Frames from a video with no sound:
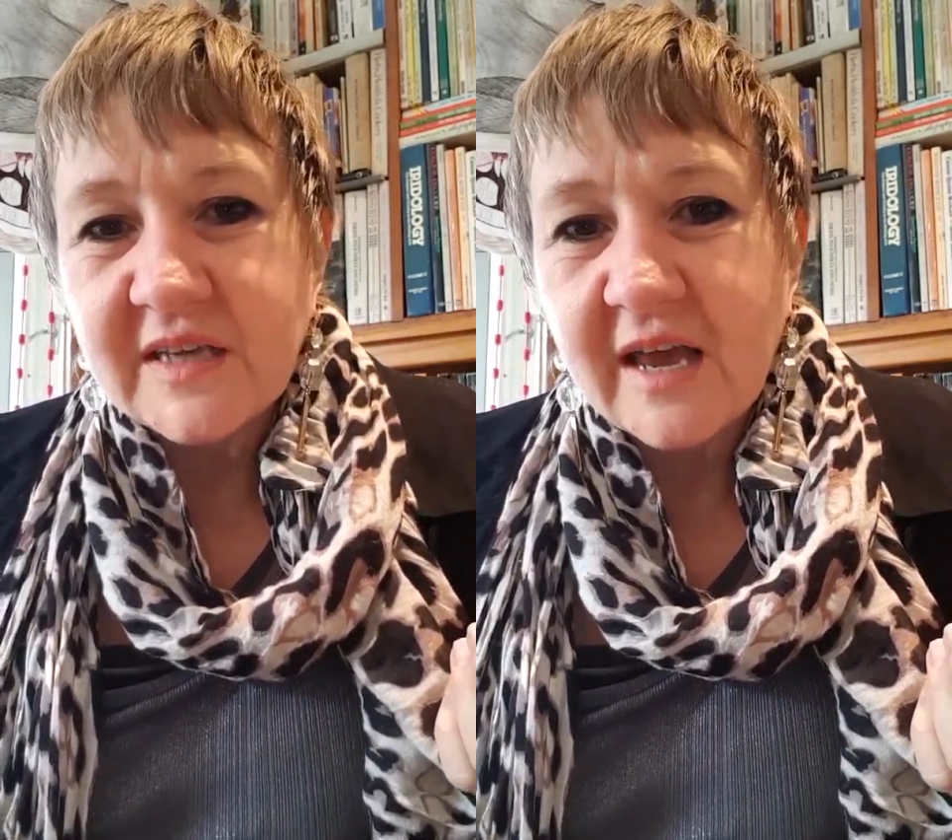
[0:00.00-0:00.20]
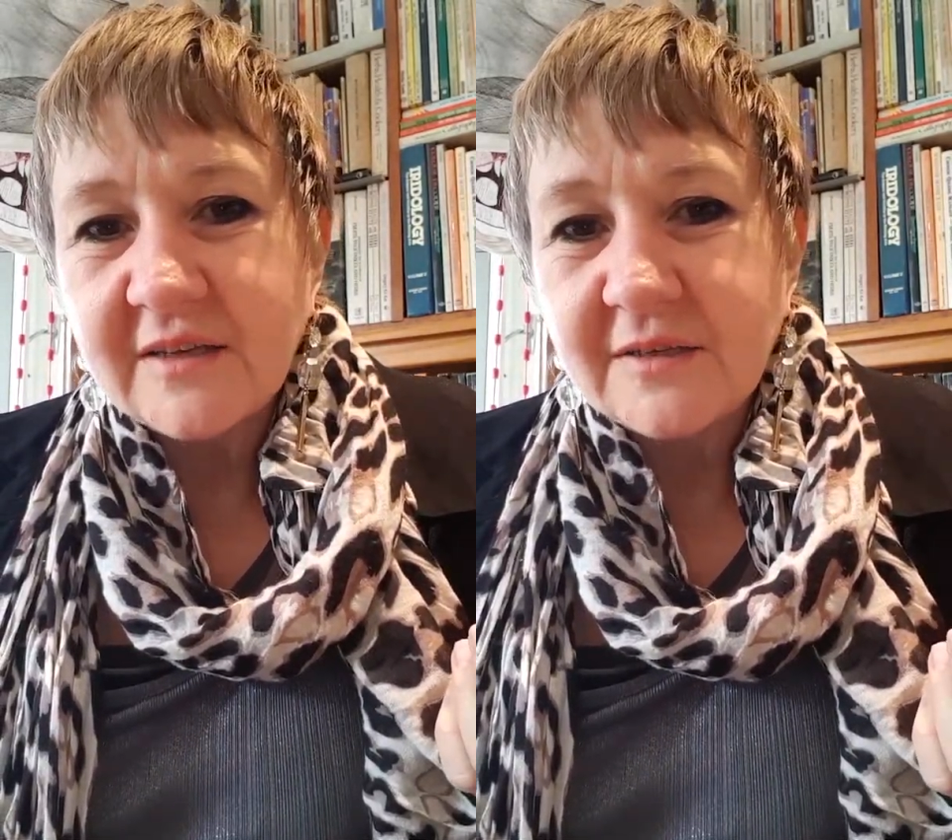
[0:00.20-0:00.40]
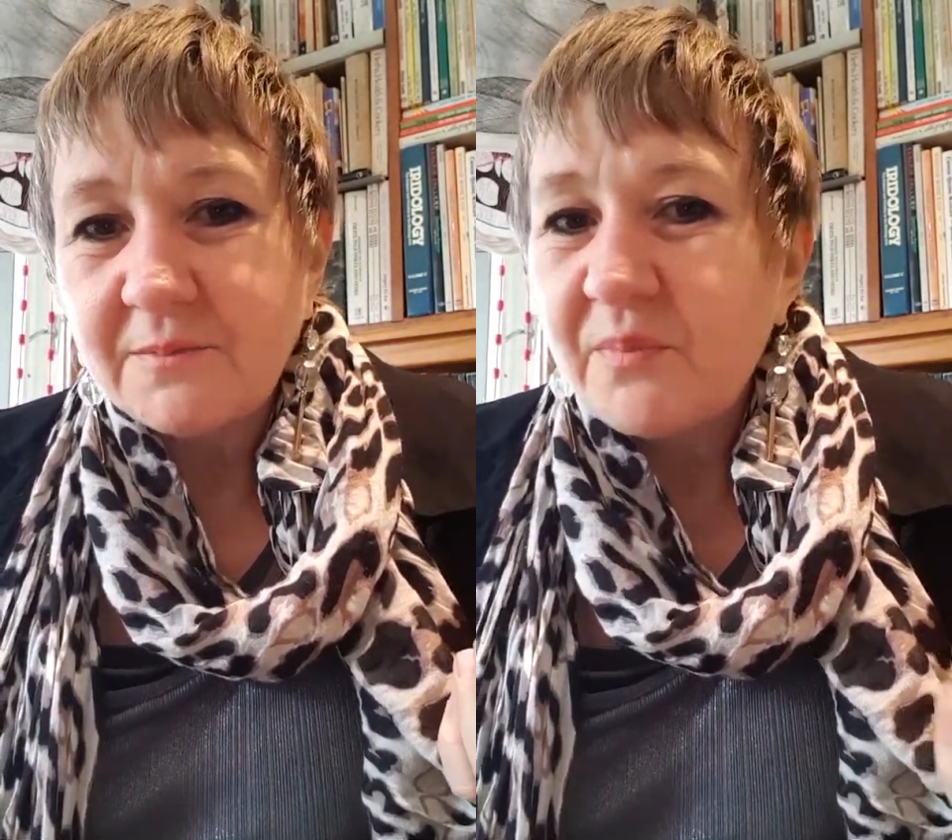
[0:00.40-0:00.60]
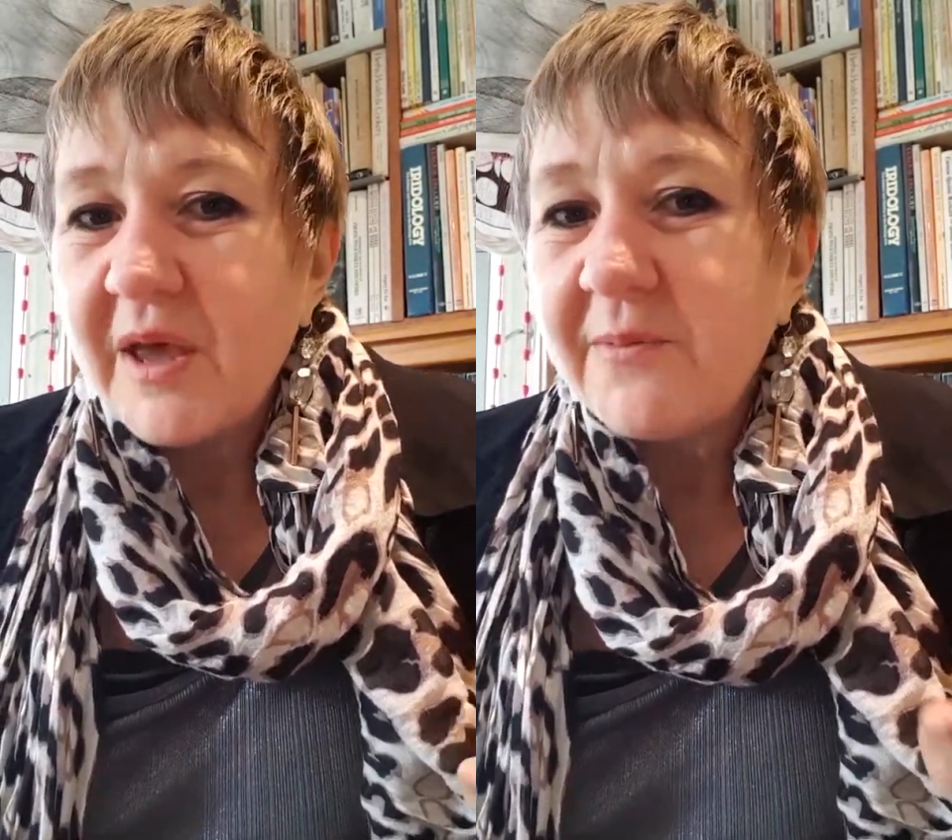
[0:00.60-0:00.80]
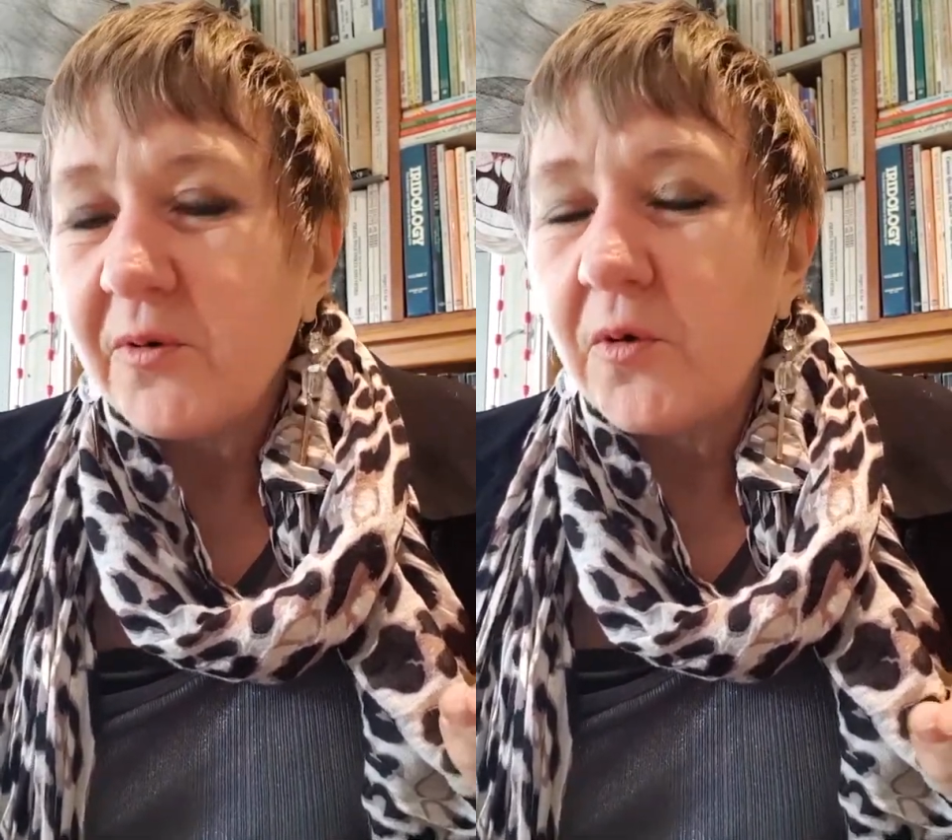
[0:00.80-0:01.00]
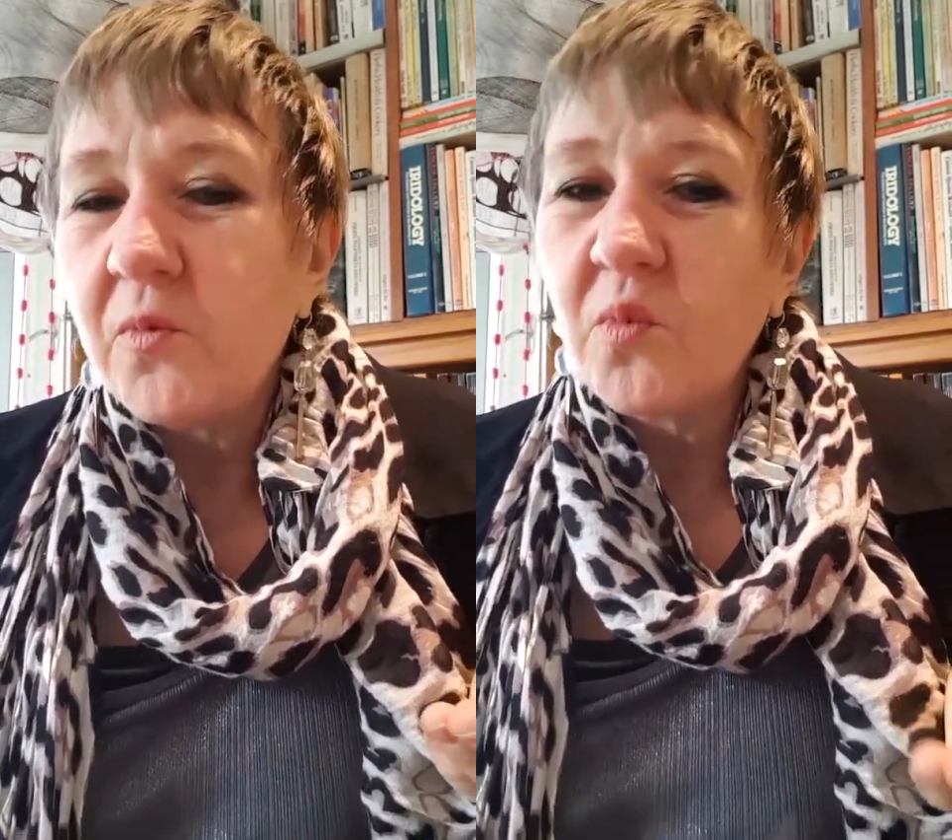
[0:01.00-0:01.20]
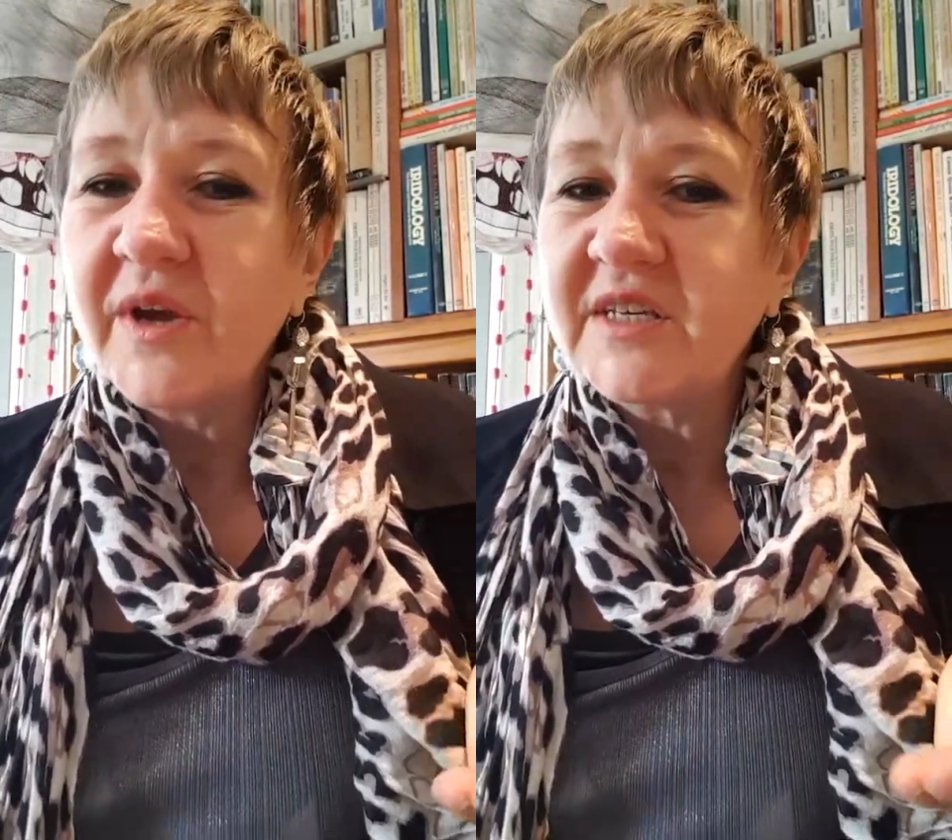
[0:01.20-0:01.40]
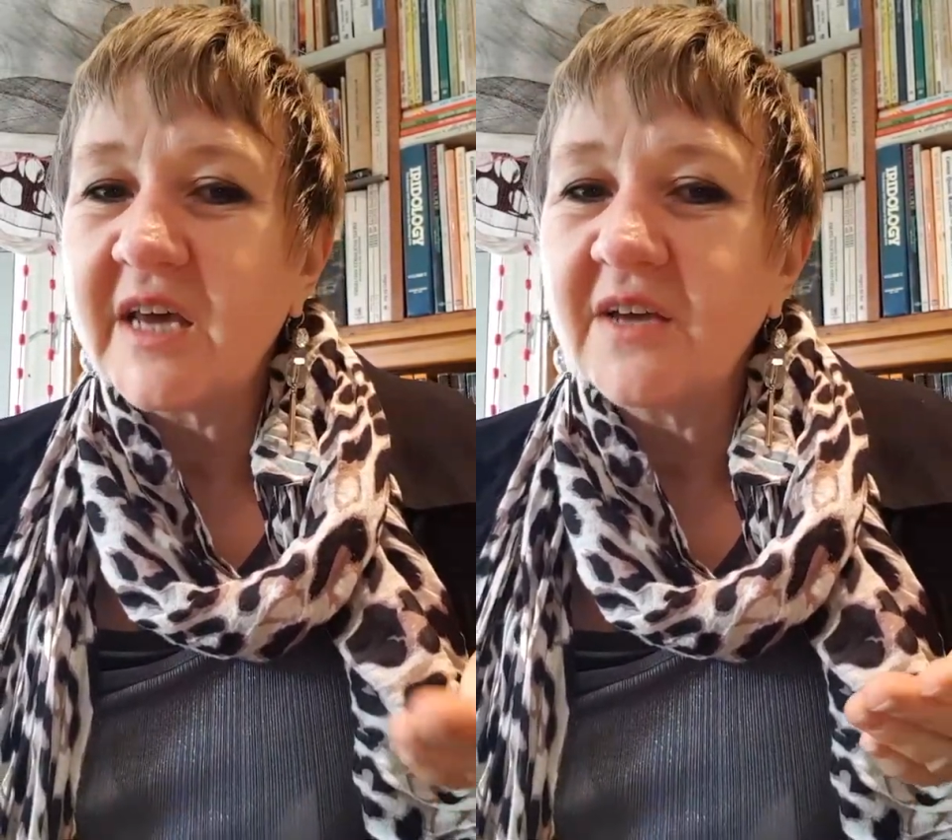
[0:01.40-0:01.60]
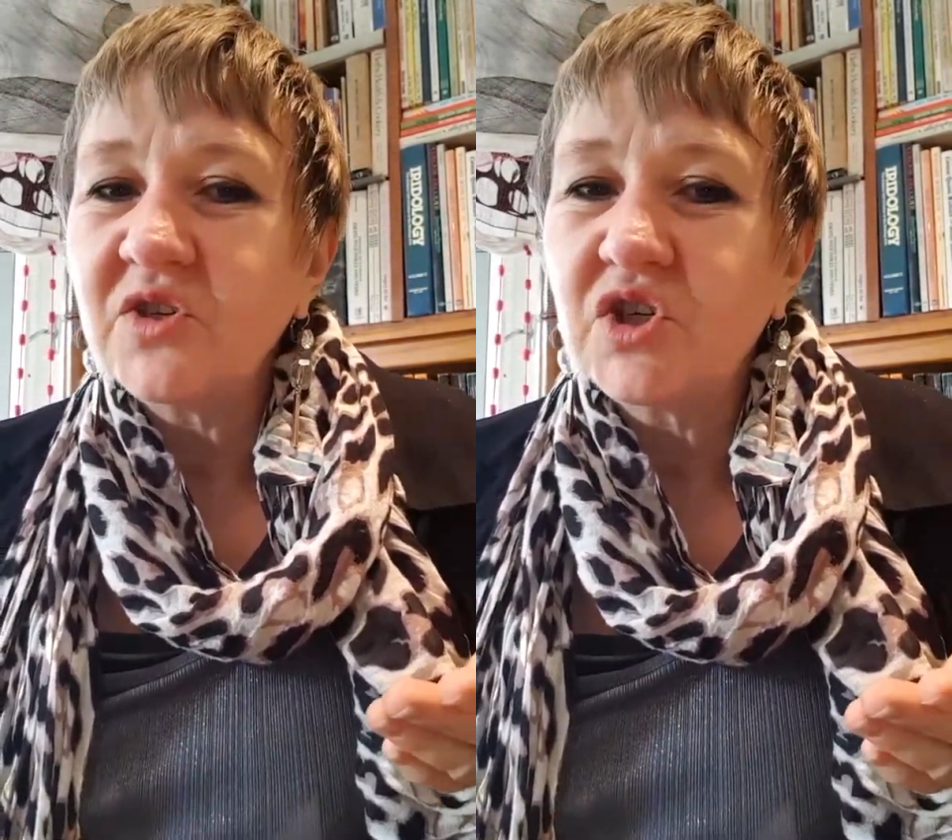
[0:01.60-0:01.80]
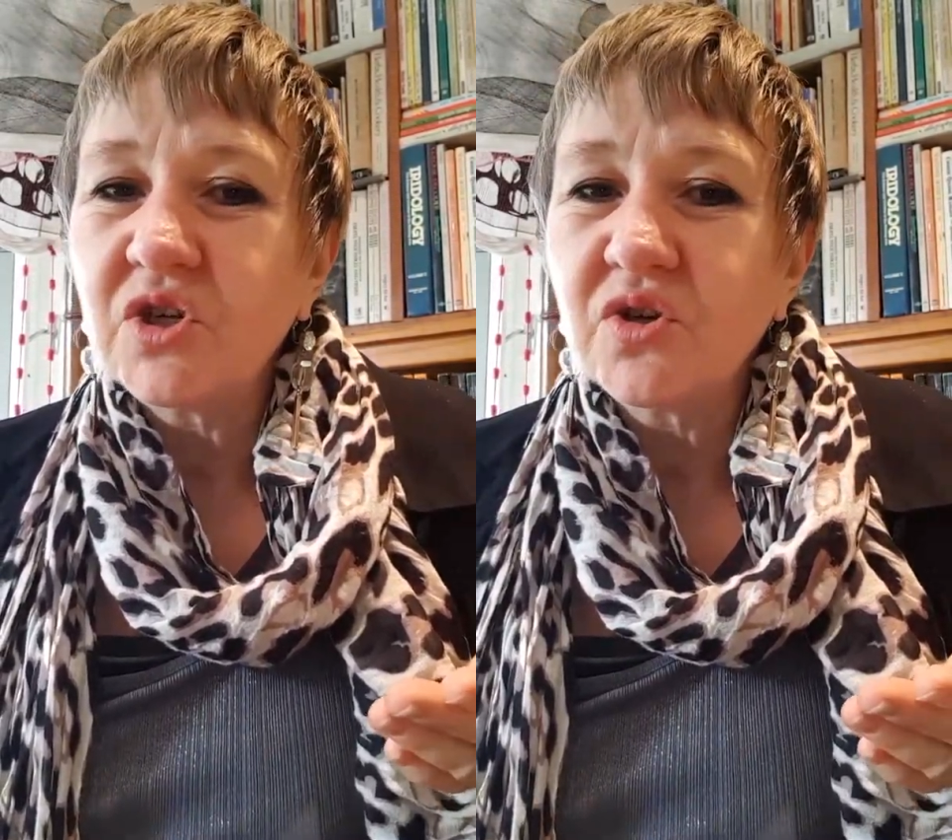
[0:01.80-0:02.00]
as people, we
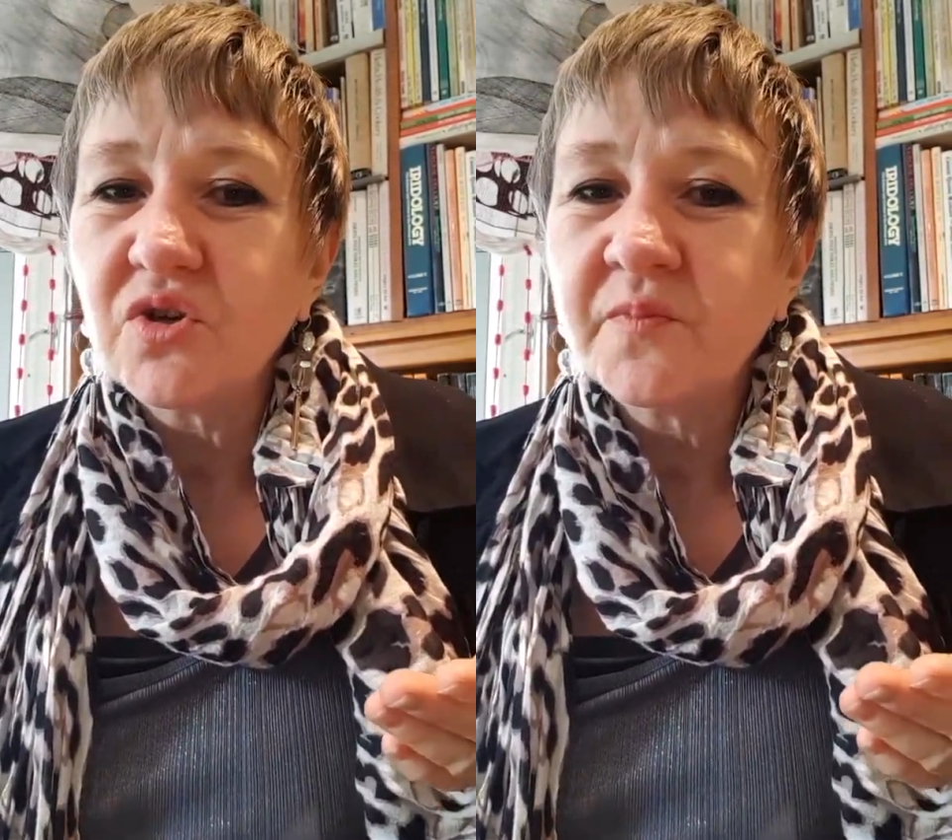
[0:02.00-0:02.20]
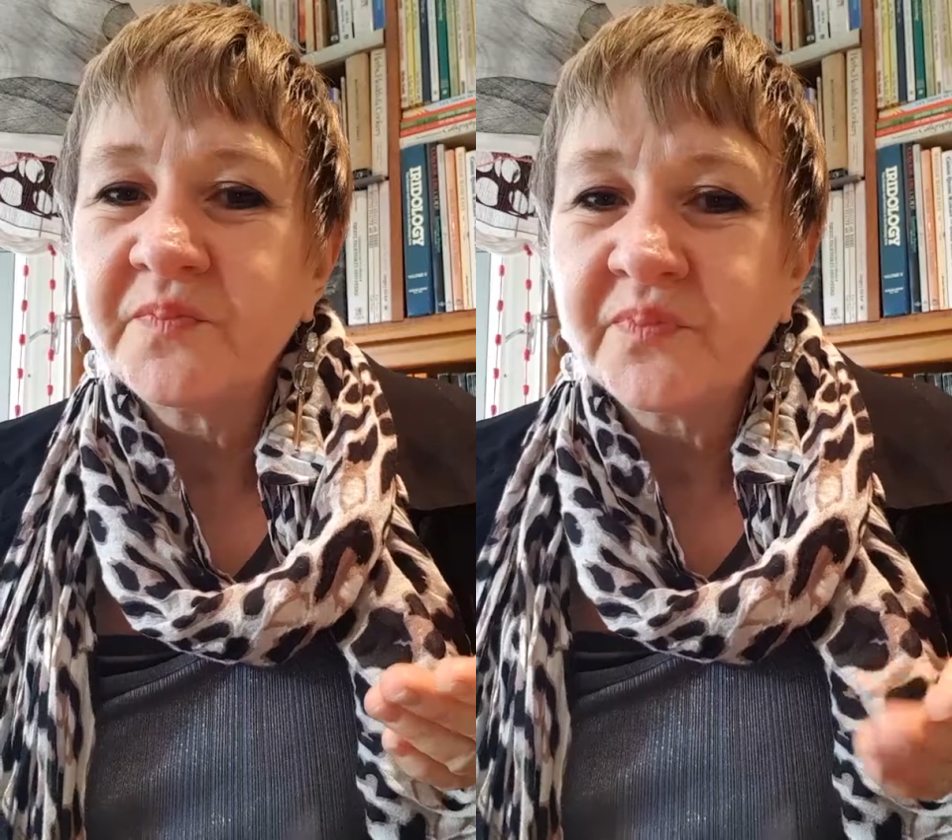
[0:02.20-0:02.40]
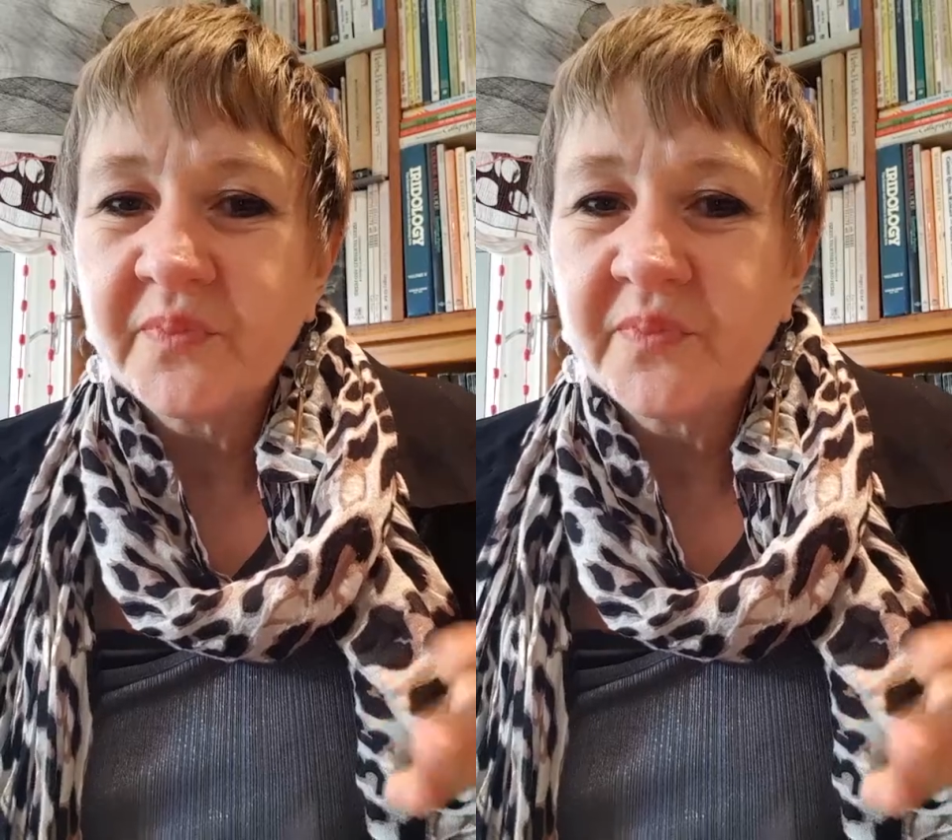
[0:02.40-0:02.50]
tend to